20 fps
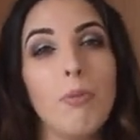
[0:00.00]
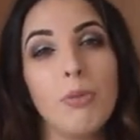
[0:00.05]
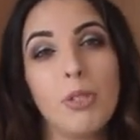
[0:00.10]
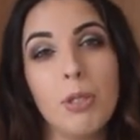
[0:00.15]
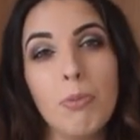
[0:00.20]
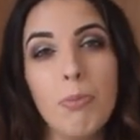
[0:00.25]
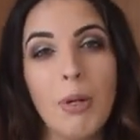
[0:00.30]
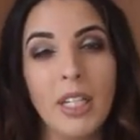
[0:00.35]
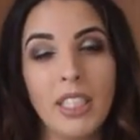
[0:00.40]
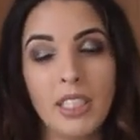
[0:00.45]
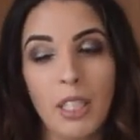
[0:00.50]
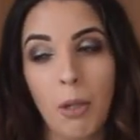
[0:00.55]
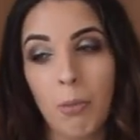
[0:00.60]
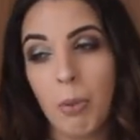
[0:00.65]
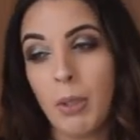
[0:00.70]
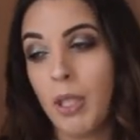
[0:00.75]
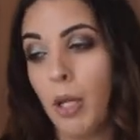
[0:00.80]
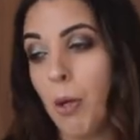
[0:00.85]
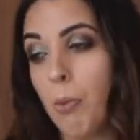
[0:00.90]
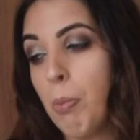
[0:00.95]
to mix it
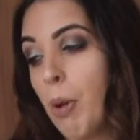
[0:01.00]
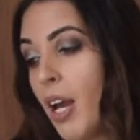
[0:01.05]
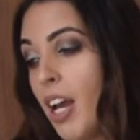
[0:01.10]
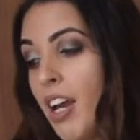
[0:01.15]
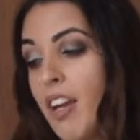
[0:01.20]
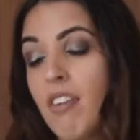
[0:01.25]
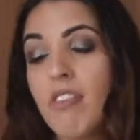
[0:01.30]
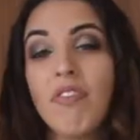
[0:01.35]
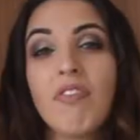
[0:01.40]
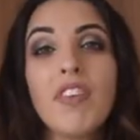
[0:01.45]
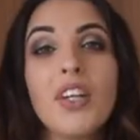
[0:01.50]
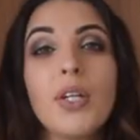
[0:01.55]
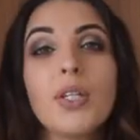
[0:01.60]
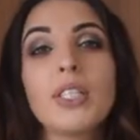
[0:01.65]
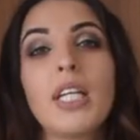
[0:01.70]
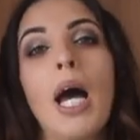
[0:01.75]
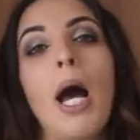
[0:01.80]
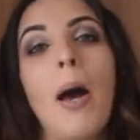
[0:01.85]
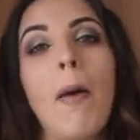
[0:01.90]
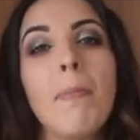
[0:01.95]
up a little bit. It feels
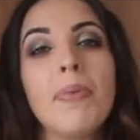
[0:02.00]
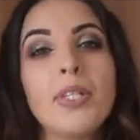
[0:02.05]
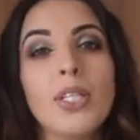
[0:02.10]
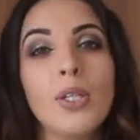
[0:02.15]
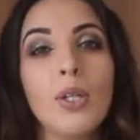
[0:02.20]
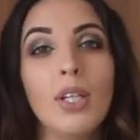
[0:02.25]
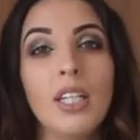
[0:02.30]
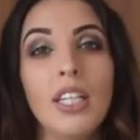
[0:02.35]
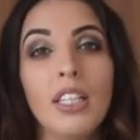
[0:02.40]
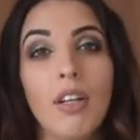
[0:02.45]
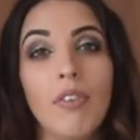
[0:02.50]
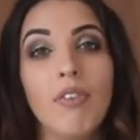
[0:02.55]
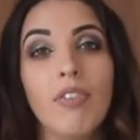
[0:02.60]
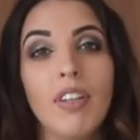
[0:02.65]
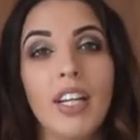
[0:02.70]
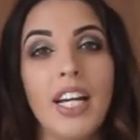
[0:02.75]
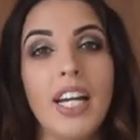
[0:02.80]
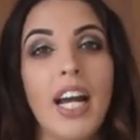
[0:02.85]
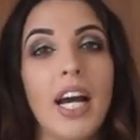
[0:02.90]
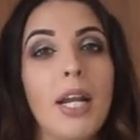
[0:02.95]
absolutely
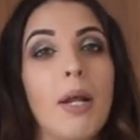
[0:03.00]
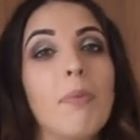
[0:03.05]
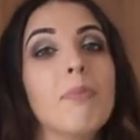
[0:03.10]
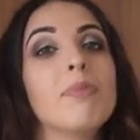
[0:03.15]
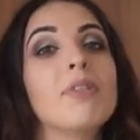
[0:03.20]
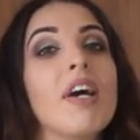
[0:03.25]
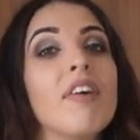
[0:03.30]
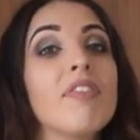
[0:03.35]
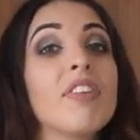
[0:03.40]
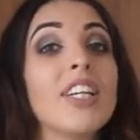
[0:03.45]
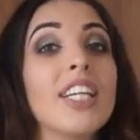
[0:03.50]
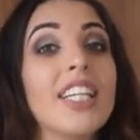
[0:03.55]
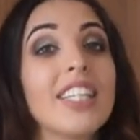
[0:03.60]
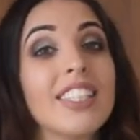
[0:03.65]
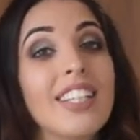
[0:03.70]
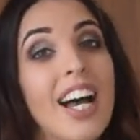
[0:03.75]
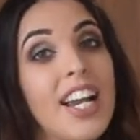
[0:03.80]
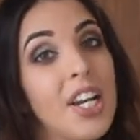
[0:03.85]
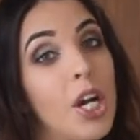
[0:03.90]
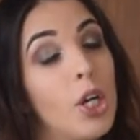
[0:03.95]
lovely, and I'm definitely
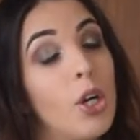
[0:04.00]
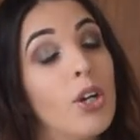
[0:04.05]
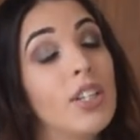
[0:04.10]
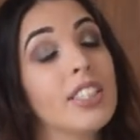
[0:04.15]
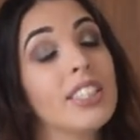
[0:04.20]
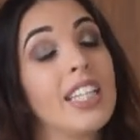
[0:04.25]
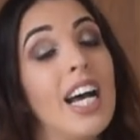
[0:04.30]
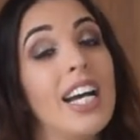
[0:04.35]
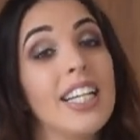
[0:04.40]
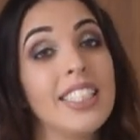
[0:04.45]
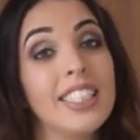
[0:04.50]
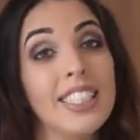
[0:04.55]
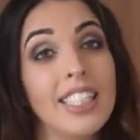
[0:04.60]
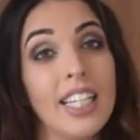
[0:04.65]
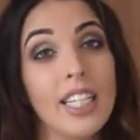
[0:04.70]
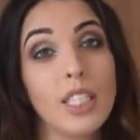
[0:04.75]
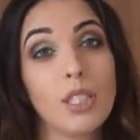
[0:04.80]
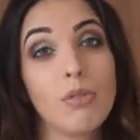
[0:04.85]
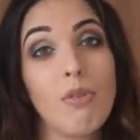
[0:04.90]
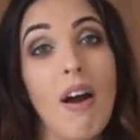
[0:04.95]
glad I got a size
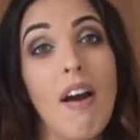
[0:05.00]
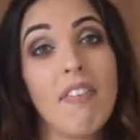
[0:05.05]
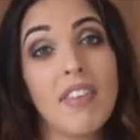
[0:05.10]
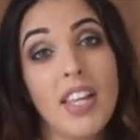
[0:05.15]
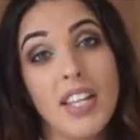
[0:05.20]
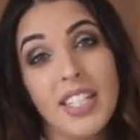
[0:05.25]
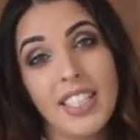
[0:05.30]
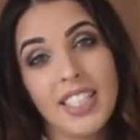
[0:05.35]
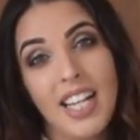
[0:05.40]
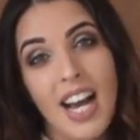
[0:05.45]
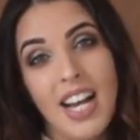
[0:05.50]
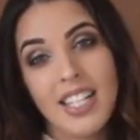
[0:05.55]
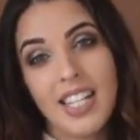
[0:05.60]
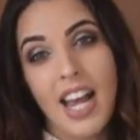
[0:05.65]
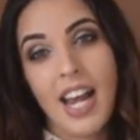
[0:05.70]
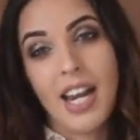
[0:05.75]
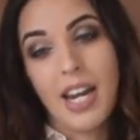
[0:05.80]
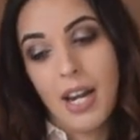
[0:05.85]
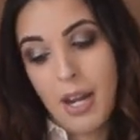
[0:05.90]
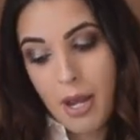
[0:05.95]
6 rather than a size
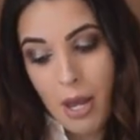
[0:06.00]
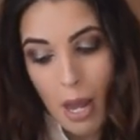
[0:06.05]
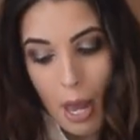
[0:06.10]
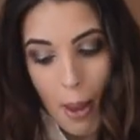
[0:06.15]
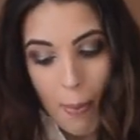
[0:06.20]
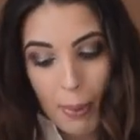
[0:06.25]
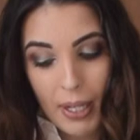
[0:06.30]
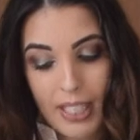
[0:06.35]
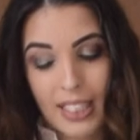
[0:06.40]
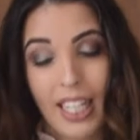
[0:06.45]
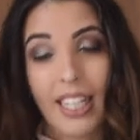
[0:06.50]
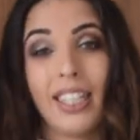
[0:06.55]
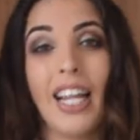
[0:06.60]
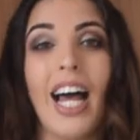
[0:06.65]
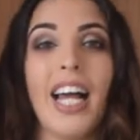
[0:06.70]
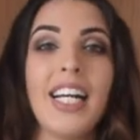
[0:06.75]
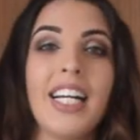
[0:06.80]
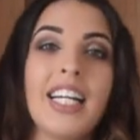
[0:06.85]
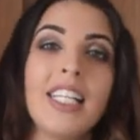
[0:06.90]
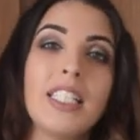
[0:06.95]
8, because I
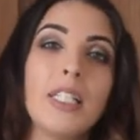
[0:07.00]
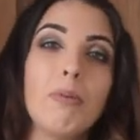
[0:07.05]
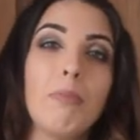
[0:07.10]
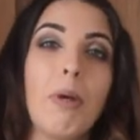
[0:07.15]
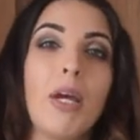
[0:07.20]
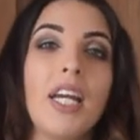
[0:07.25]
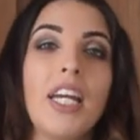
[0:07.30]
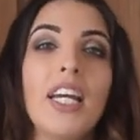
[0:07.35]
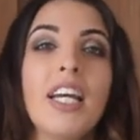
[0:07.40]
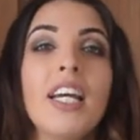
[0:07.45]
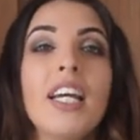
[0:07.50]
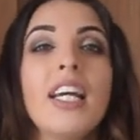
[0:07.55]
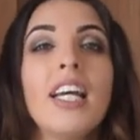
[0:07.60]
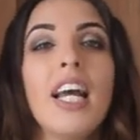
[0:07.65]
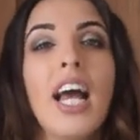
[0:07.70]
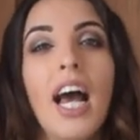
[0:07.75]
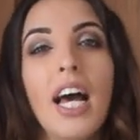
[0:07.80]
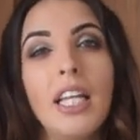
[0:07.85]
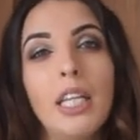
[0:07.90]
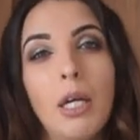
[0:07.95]
like it to be
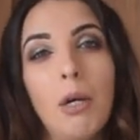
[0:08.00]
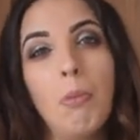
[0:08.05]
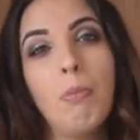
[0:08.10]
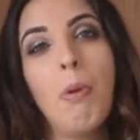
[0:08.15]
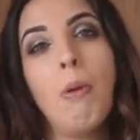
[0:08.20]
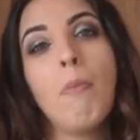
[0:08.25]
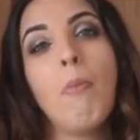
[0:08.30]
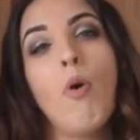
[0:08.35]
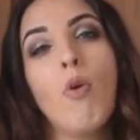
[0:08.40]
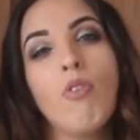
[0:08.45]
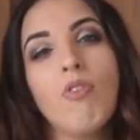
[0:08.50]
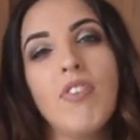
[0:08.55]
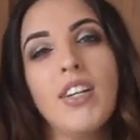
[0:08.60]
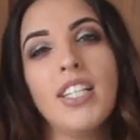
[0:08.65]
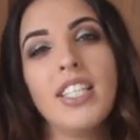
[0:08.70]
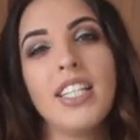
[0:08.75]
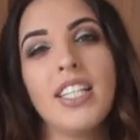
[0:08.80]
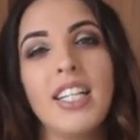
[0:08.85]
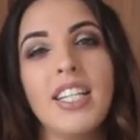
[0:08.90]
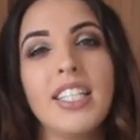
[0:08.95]
a little bit more
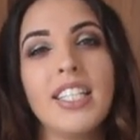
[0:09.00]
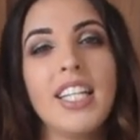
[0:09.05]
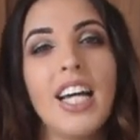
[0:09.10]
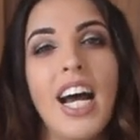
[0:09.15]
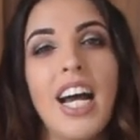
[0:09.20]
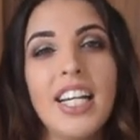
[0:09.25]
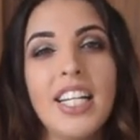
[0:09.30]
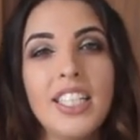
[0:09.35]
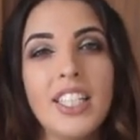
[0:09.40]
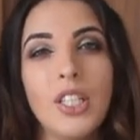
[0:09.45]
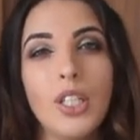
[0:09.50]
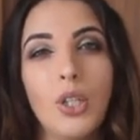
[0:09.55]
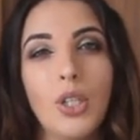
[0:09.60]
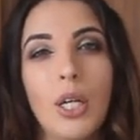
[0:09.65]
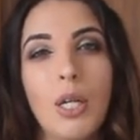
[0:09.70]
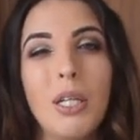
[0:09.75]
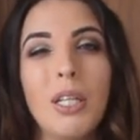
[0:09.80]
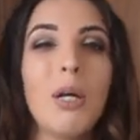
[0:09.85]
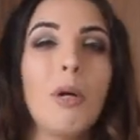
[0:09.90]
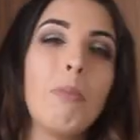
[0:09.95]
fitted and tighter
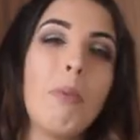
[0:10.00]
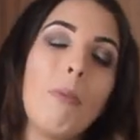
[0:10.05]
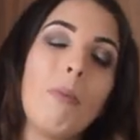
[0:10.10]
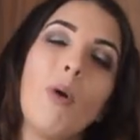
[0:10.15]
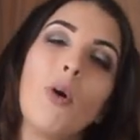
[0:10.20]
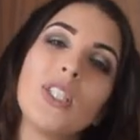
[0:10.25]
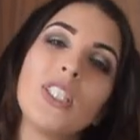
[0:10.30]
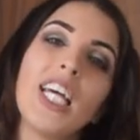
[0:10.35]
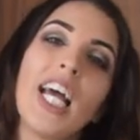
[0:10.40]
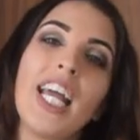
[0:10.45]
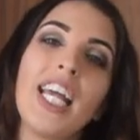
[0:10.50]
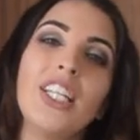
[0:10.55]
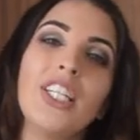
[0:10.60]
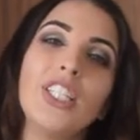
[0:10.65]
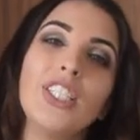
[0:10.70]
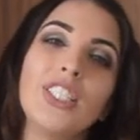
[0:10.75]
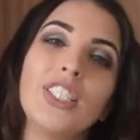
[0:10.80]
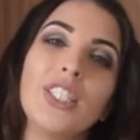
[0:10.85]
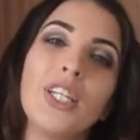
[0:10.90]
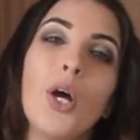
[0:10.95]
looking, a little bit more
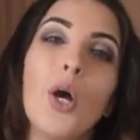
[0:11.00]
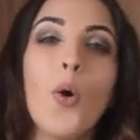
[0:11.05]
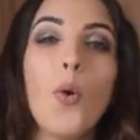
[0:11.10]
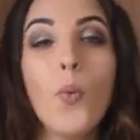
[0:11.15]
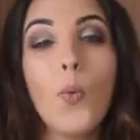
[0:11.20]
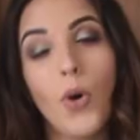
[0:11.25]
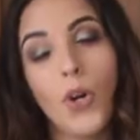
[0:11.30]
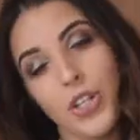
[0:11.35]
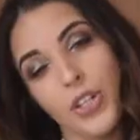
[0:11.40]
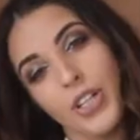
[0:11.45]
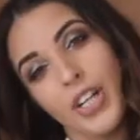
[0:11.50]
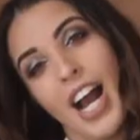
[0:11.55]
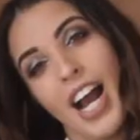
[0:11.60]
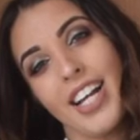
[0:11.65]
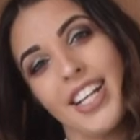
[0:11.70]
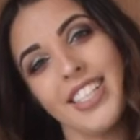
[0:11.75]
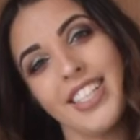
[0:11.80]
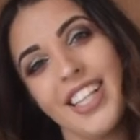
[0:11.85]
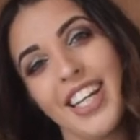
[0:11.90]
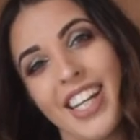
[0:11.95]
tailored. What do you
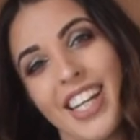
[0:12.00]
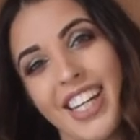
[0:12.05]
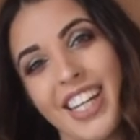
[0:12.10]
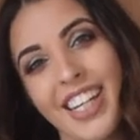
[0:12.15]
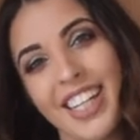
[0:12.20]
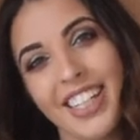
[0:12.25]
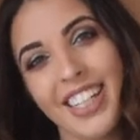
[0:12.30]
guys think?